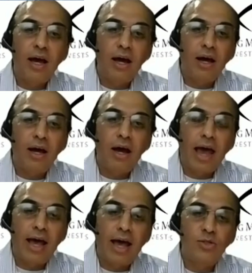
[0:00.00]

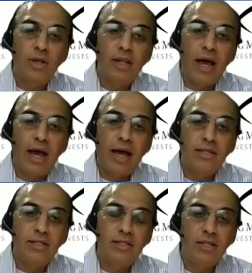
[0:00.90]
as well
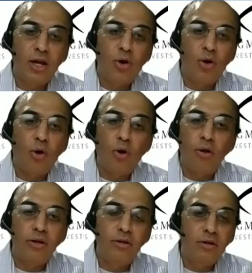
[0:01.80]
as,
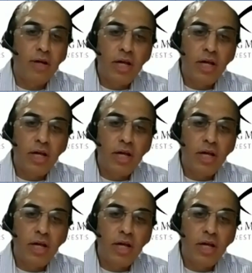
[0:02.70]
all